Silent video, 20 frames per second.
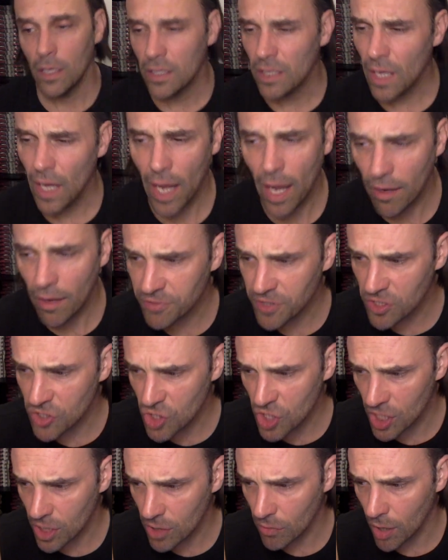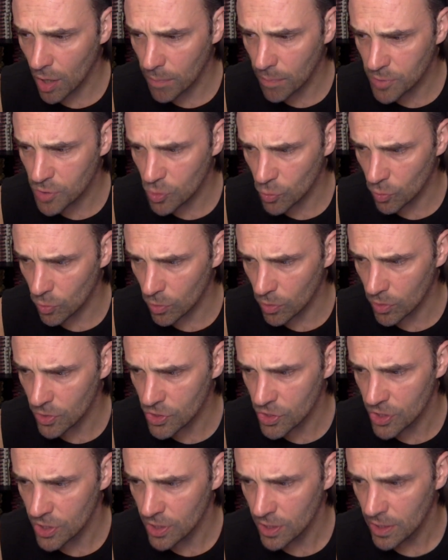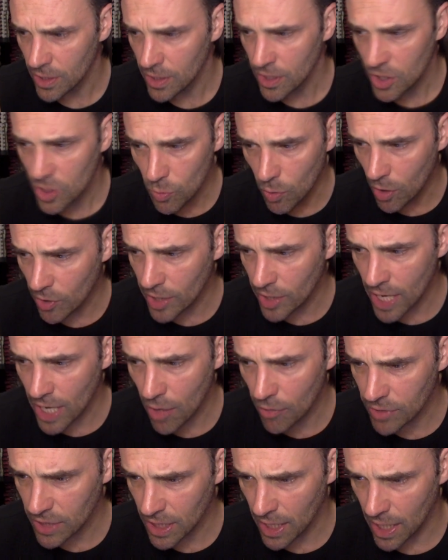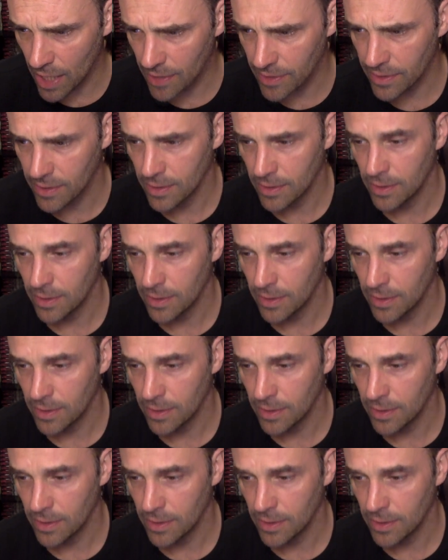You have to cheer up, George. You aren't out yet.